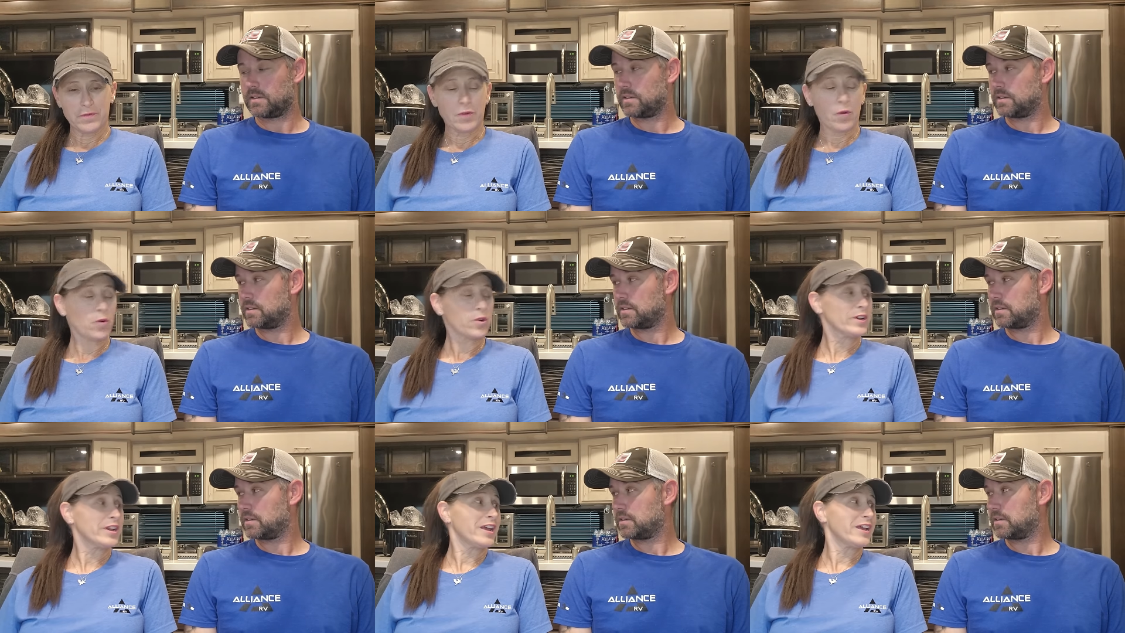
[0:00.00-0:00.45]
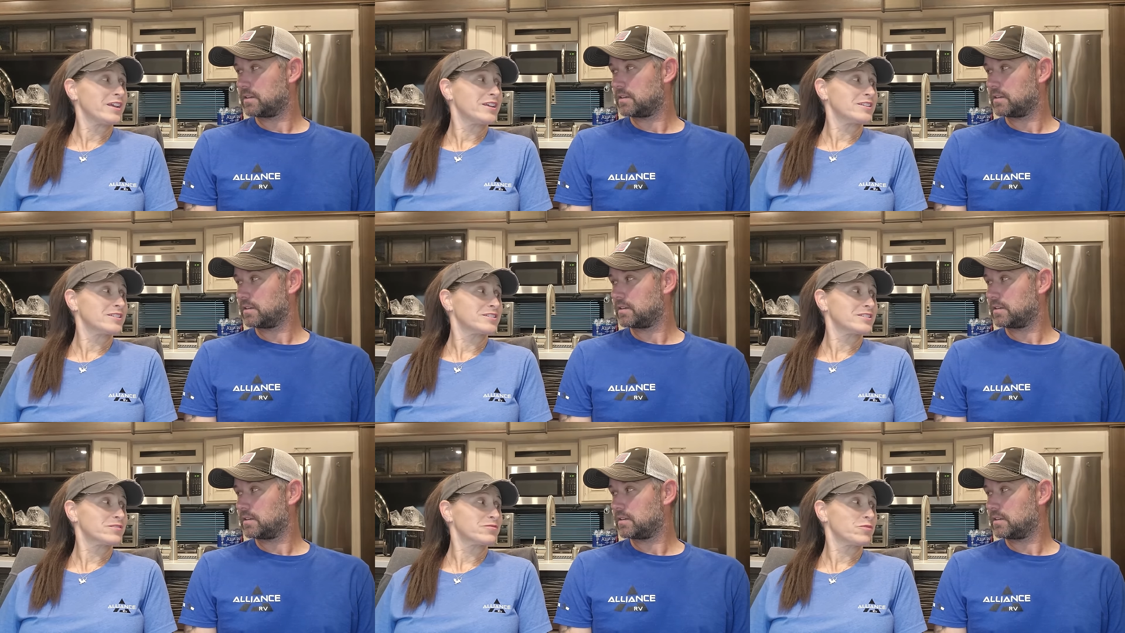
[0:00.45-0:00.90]
Speaker 1: four
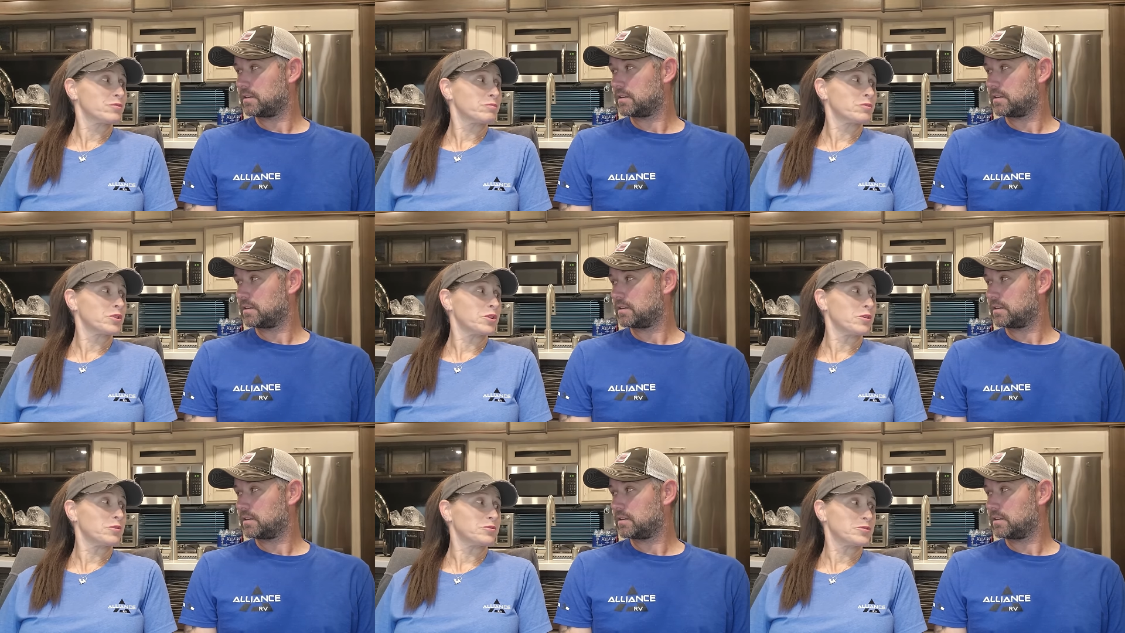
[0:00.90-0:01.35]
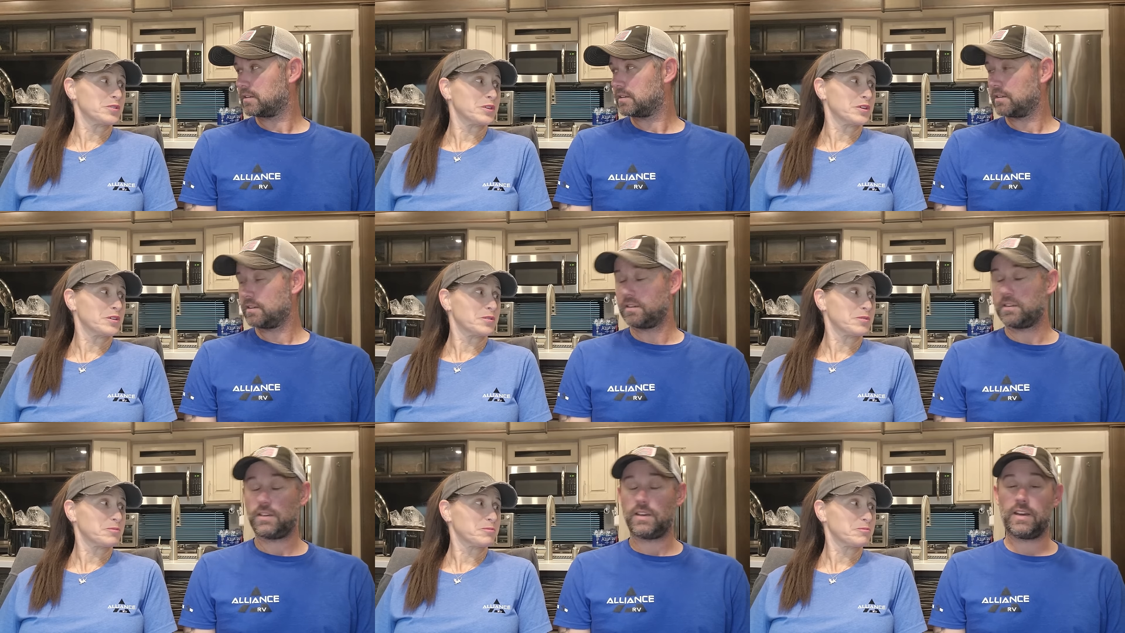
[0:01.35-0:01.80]
days from
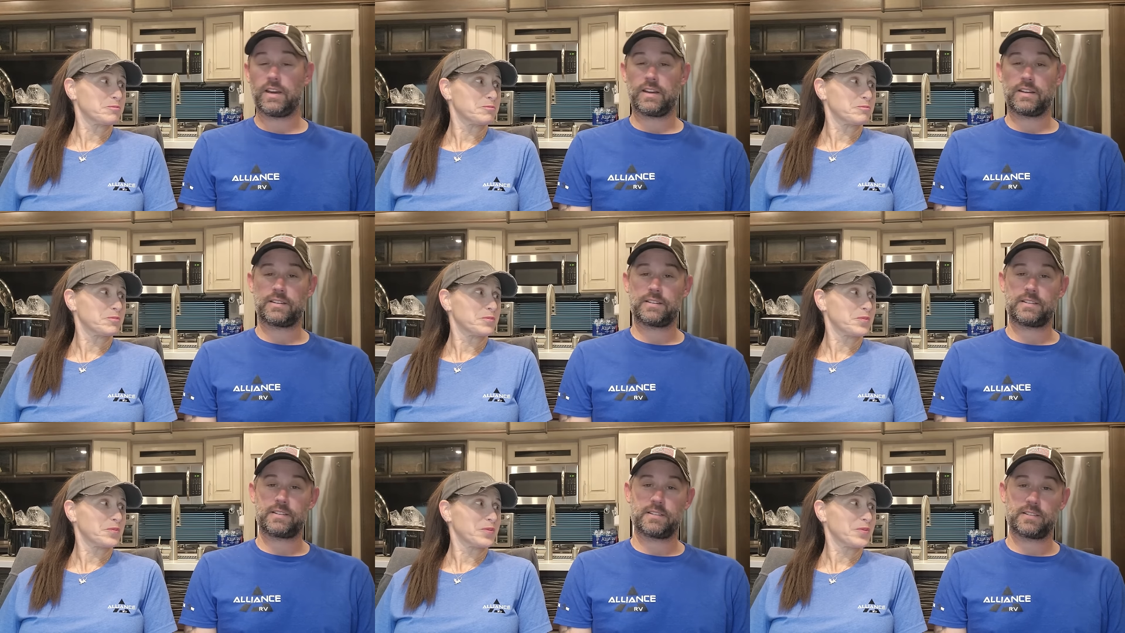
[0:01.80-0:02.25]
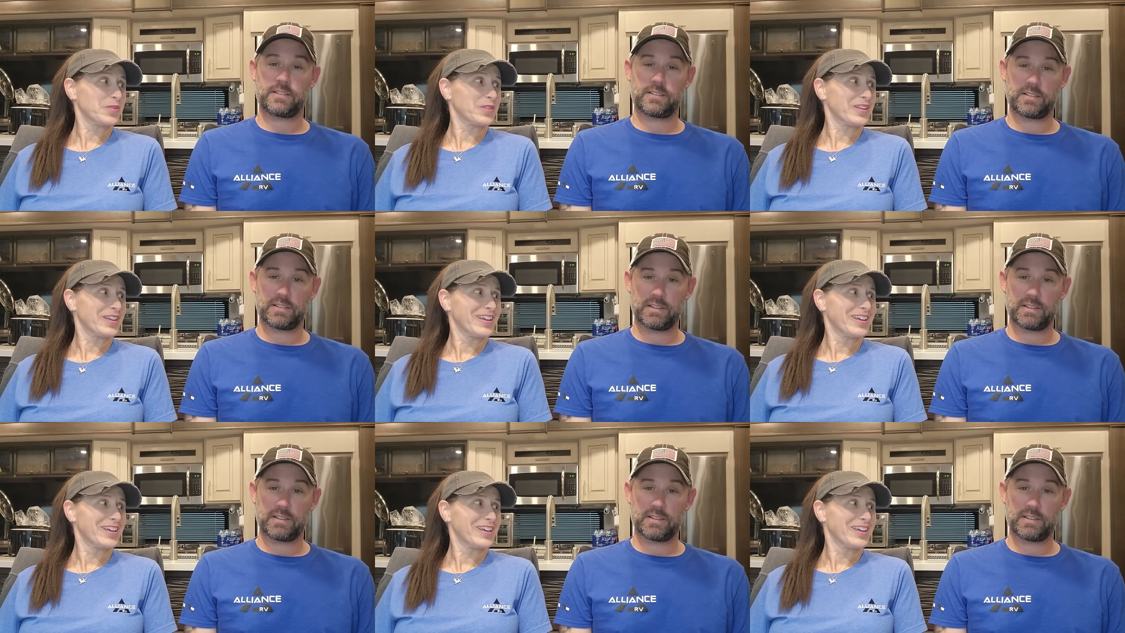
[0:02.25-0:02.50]
closing. Yes.